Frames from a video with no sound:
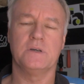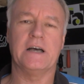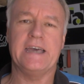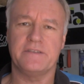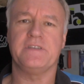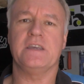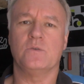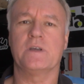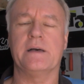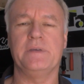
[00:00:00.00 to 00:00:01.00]
I had a
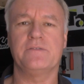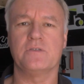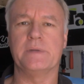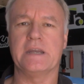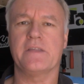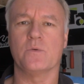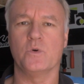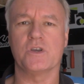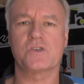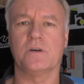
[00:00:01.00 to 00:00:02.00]
vehicle come in from another
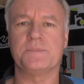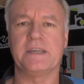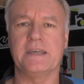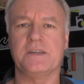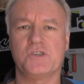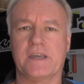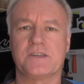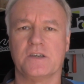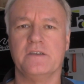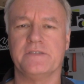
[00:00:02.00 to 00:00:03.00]
workshop to get
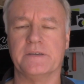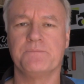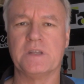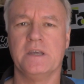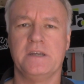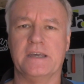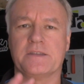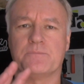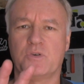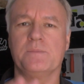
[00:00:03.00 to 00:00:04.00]
checked over. Now
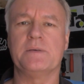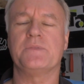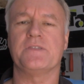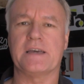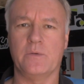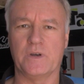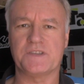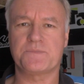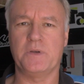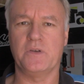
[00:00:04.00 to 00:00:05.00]
the problem that they were
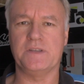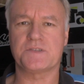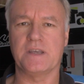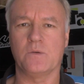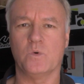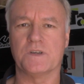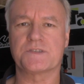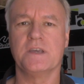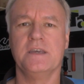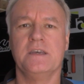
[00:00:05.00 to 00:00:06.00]
experiencing
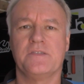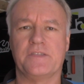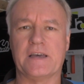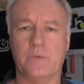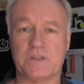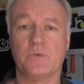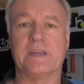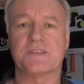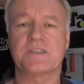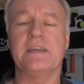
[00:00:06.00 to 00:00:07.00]
was that they were doing
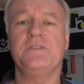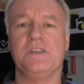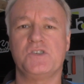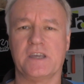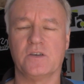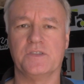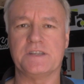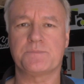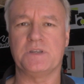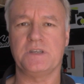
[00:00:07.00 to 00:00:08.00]
a safety check on
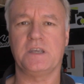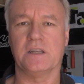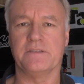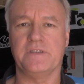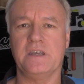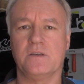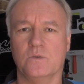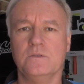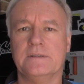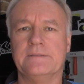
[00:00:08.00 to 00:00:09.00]
this particular vehicle